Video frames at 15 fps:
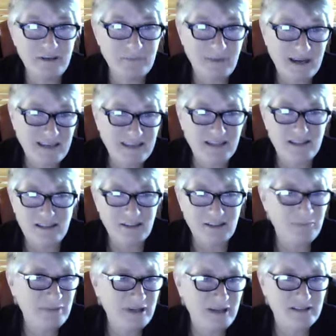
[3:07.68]
you might get a
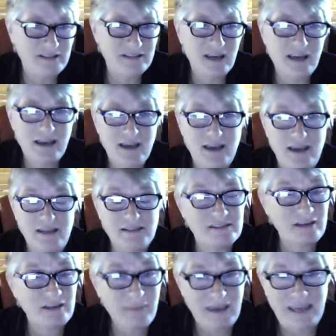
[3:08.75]
little bit, and
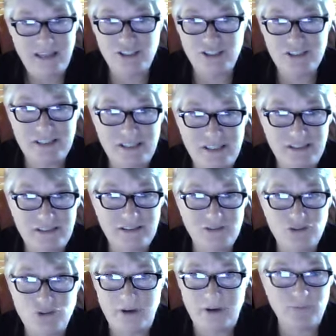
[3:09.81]
some agencies
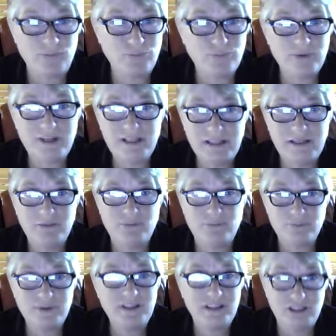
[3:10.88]
do a really,
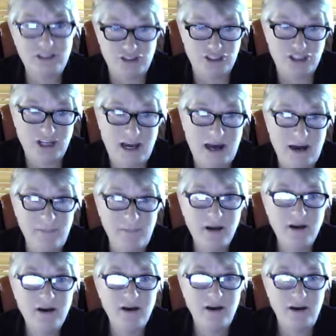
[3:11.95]
really good job
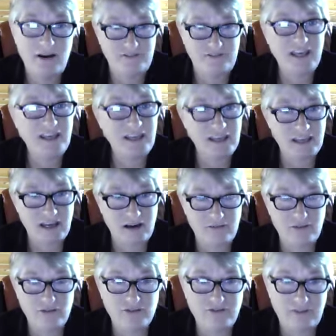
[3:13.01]
of taking care
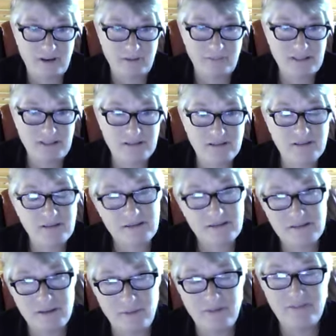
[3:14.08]
of those families.
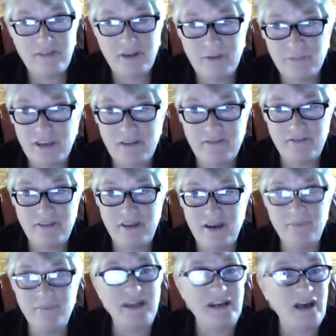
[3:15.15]
Some of them give
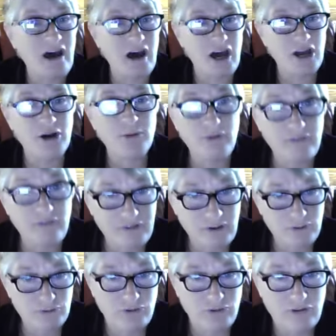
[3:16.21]
them an honorable
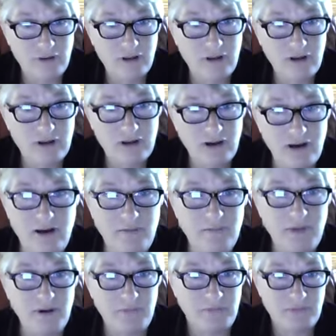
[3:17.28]
funeral,
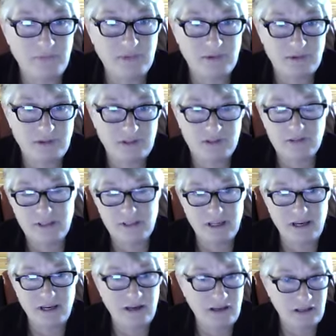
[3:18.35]
um, literally
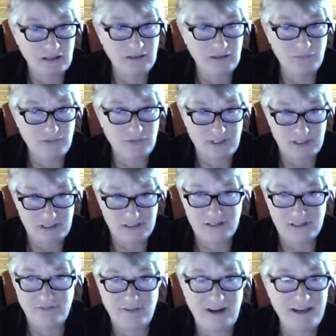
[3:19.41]
a, a, what is
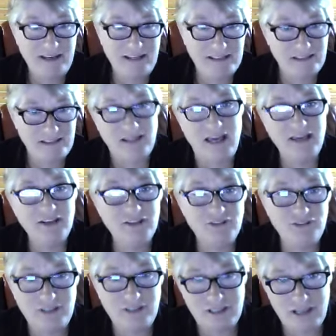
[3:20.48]
defined as a line of
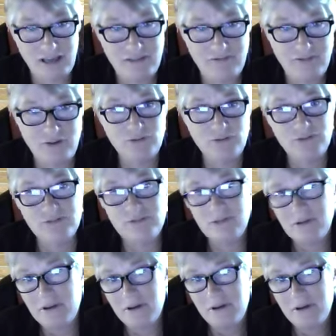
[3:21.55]
duty death funeral.
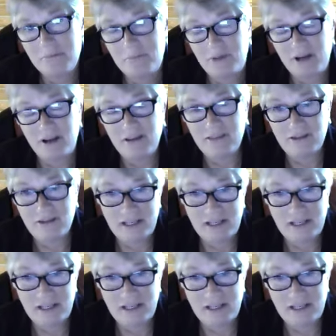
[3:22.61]
But other